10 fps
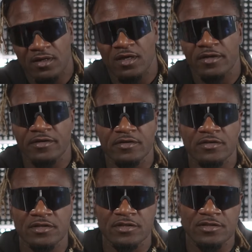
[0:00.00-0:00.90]
Like,
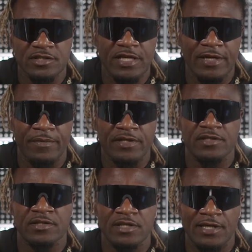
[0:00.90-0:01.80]
it's, it's yeah. just got to make
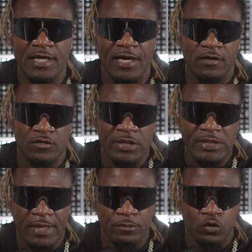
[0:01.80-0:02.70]
sense. I, I don't think
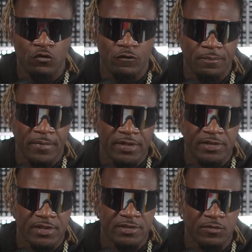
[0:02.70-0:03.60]
that move makes
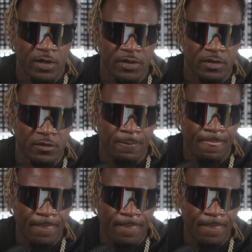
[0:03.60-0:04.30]
sense right now.